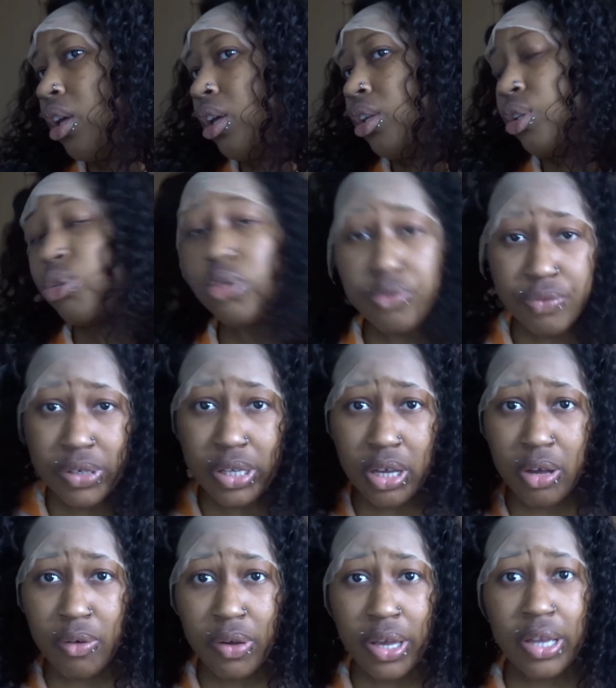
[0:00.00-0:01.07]
do a
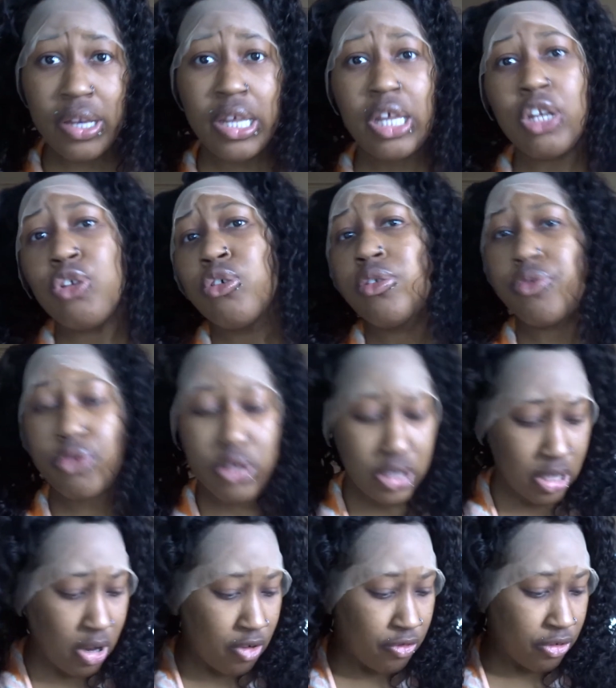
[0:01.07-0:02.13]
video and then do a
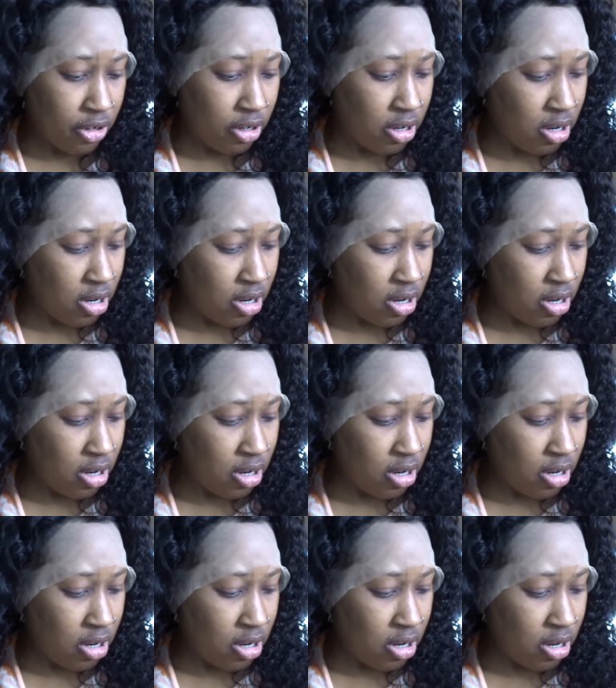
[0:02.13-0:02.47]
voiceover.